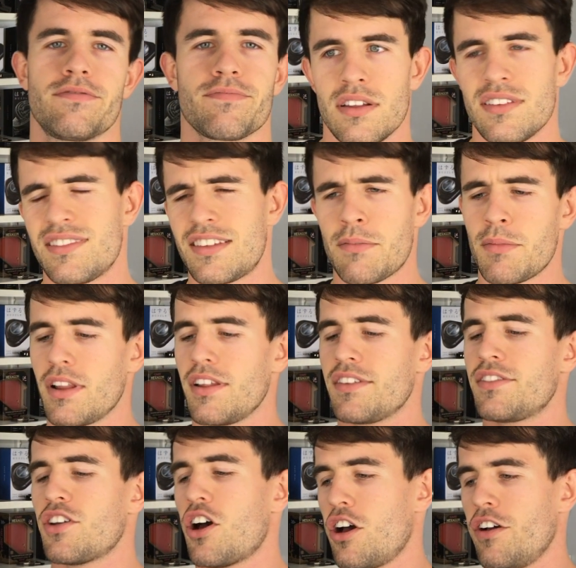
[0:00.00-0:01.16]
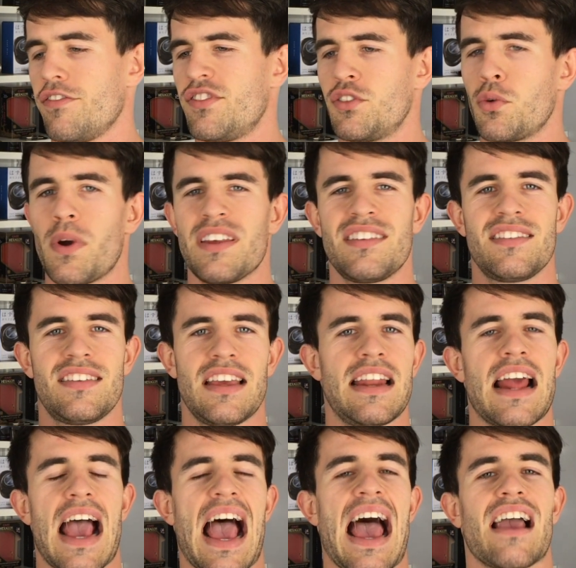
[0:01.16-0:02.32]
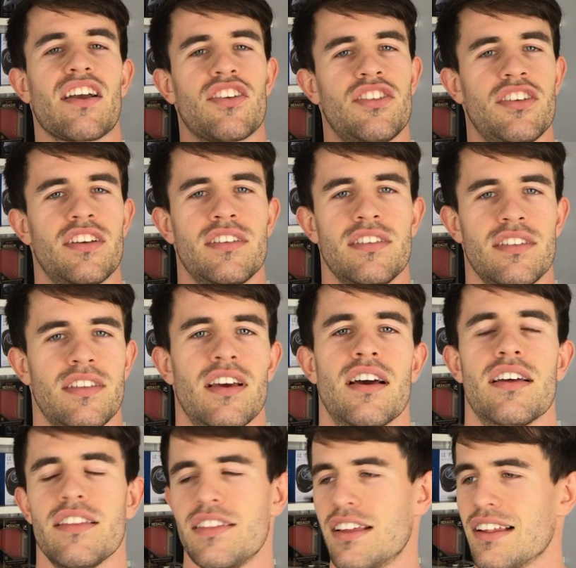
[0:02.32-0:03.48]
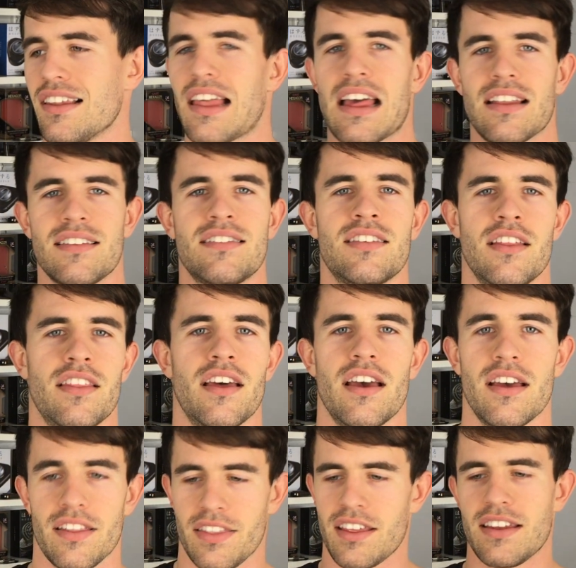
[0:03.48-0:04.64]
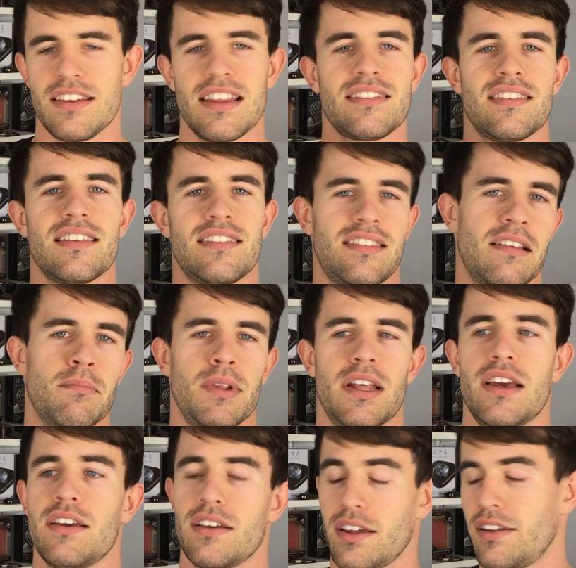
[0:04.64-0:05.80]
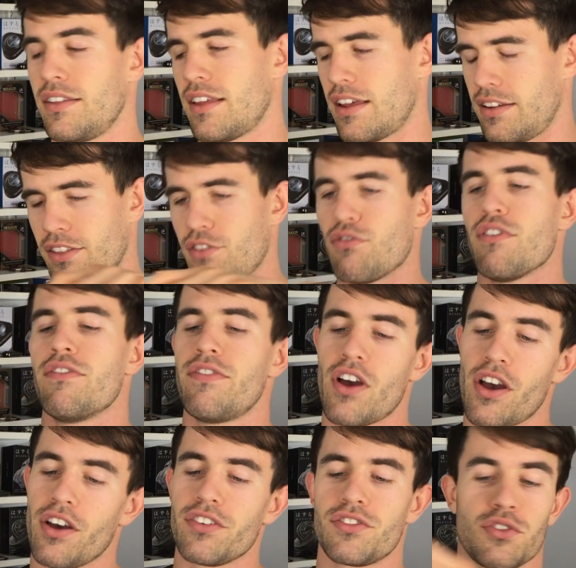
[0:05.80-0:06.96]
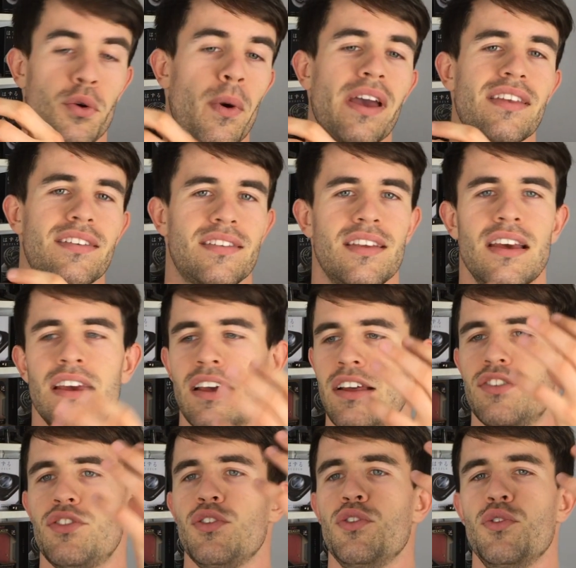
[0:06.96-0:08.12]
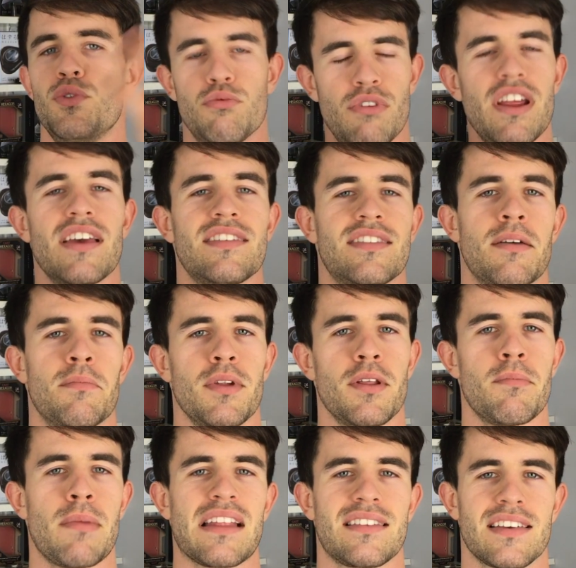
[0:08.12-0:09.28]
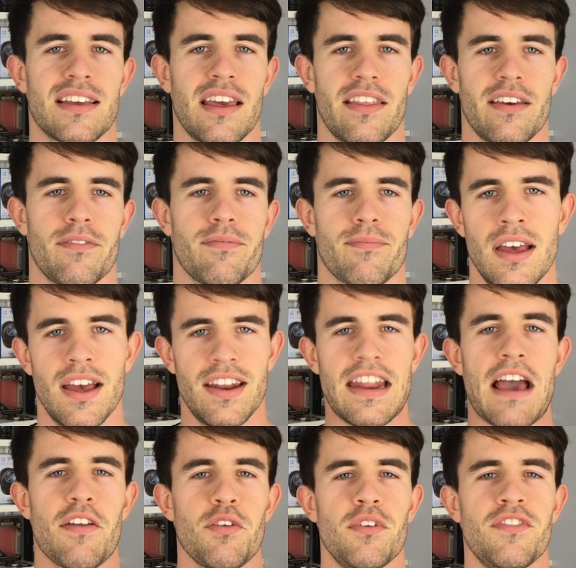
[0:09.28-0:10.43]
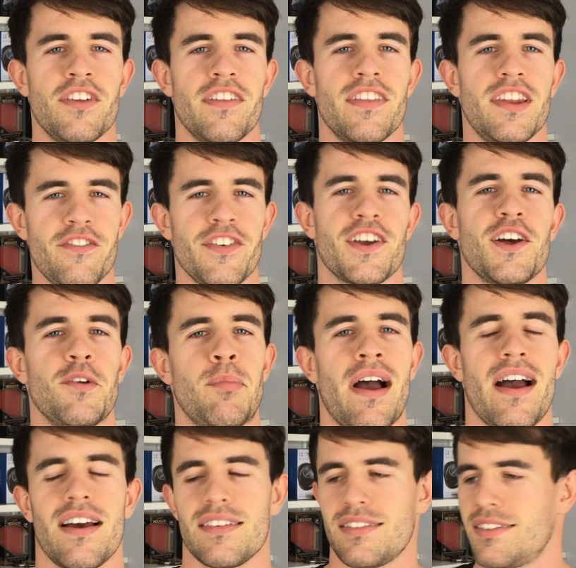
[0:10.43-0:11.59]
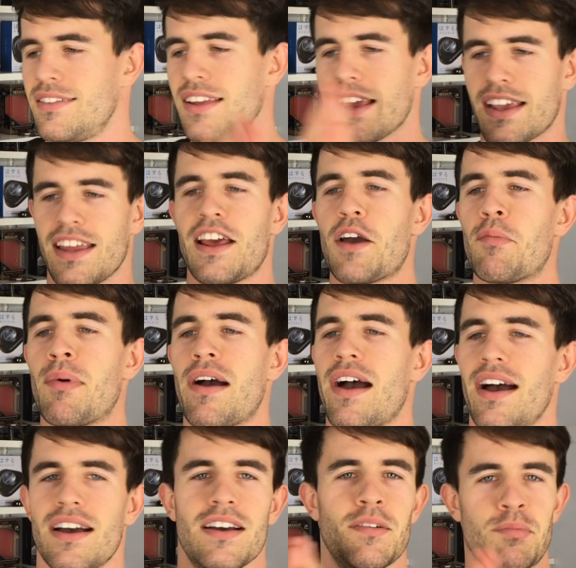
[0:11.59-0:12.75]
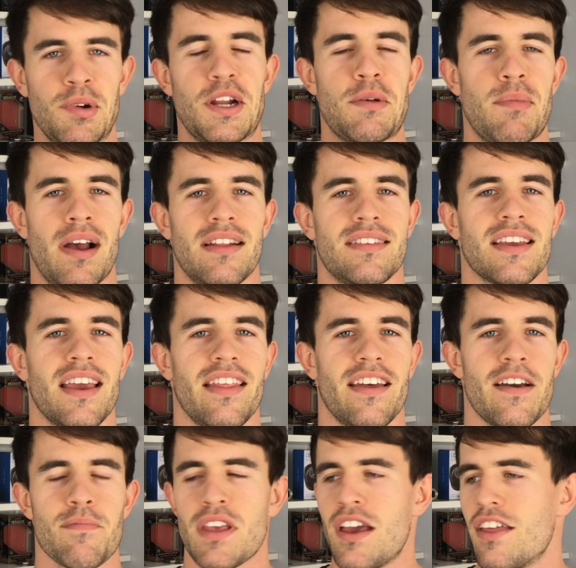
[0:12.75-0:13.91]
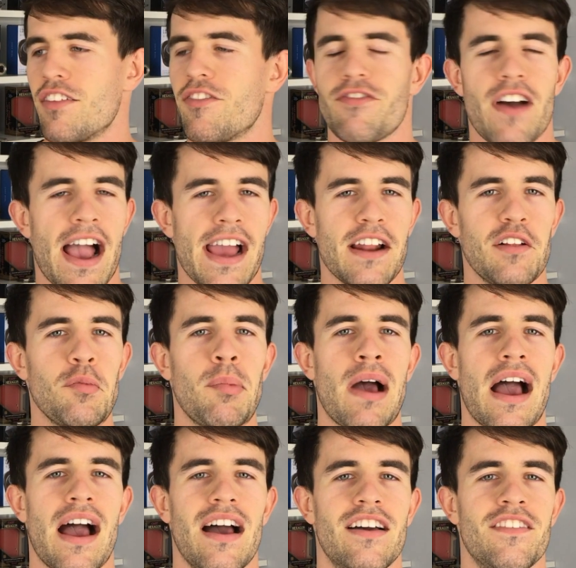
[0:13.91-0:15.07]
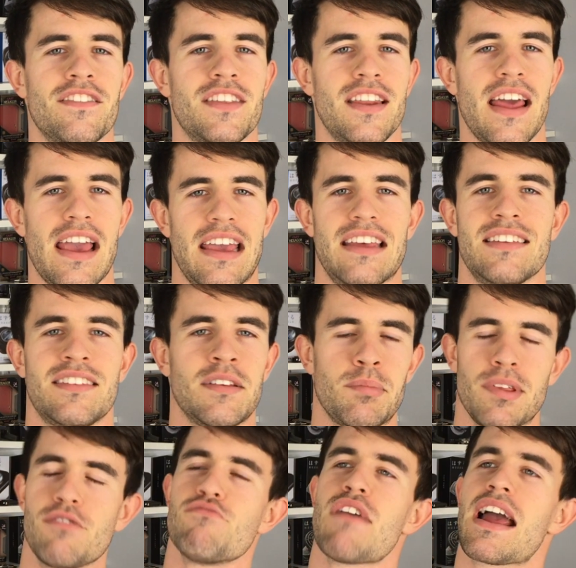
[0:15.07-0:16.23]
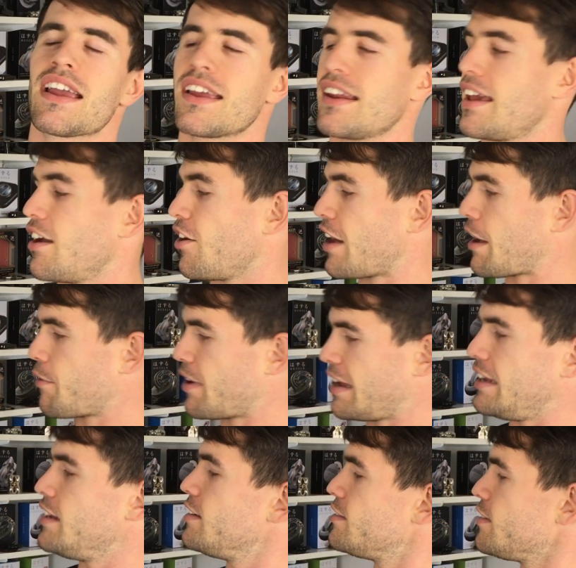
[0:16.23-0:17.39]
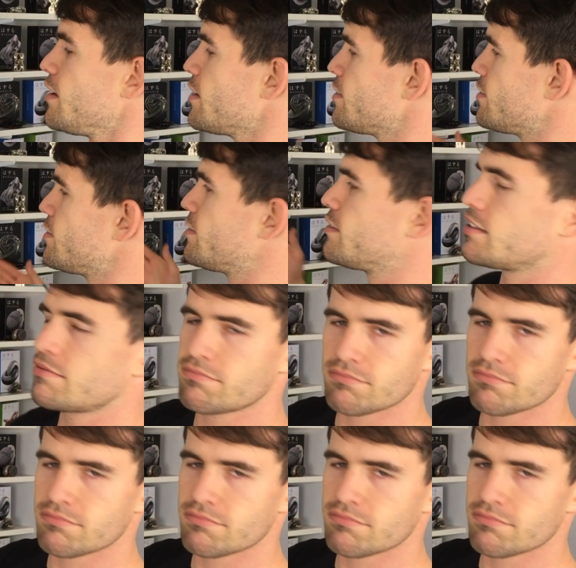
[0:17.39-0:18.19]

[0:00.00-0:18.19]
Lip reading: Similar sort of twisting action that led to the disassembly, and then the reverse twist to reassemble them back together. And now that we've done the difficult parts, taking it apart and putting it back together, the final part of today is simply ranking it on our easiest